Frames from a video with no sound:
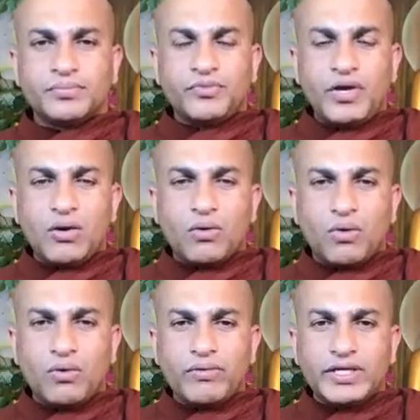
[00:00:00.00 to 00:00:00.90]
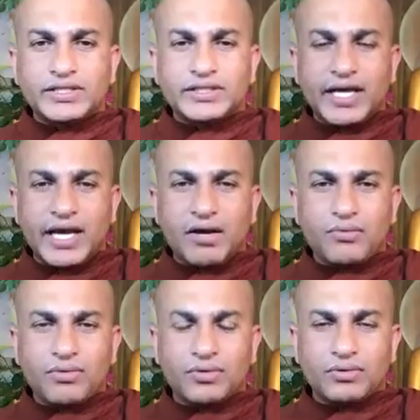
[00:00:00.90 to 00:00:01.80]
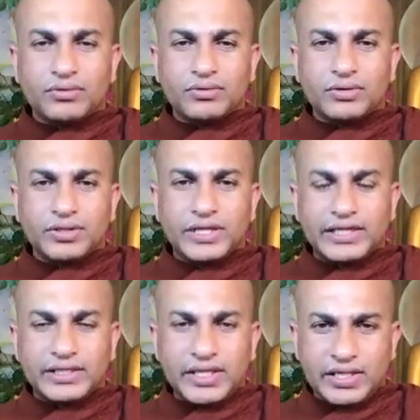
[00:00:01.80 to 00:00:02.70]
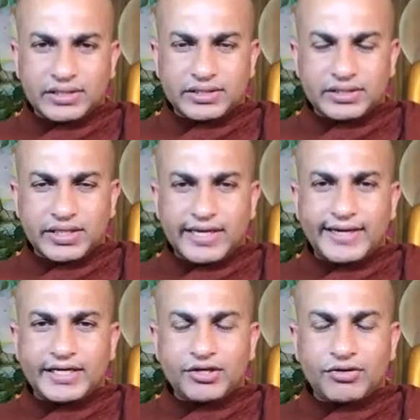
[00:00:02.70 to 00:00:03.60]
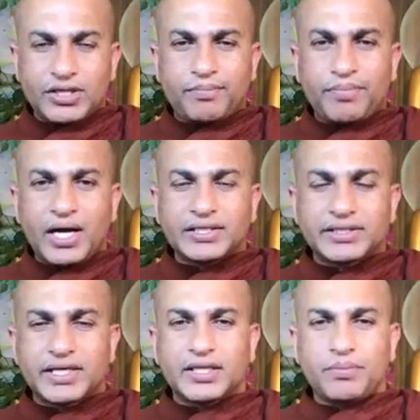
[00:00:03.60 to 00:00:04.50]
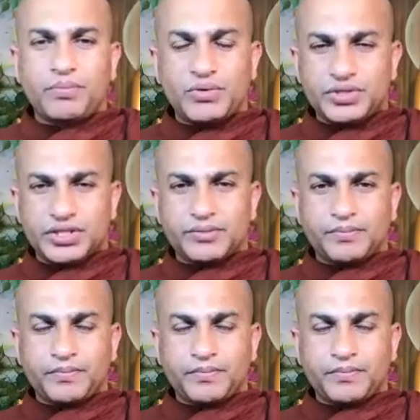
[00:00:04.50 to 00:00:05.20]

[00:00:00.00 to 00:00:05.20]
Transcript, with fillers: We always have that things related with the past and the future.